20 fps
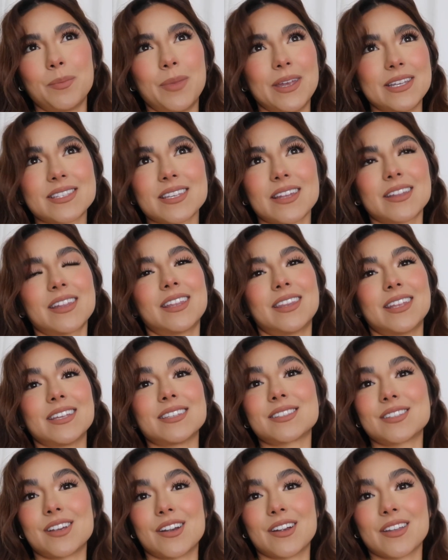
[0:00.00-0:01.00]
basically
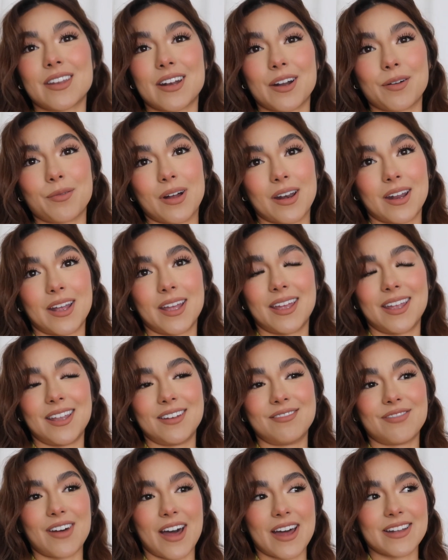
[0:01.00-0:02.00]
this year that I want to
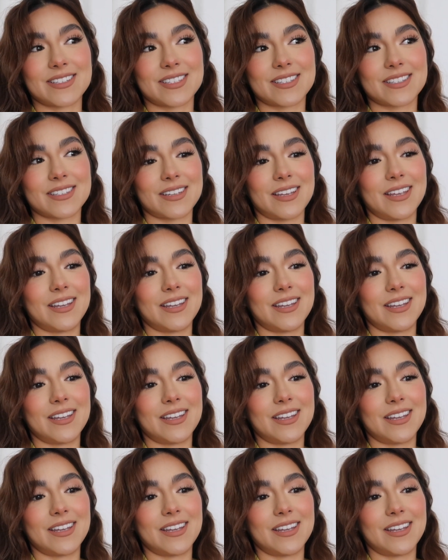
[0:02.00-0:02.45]
invest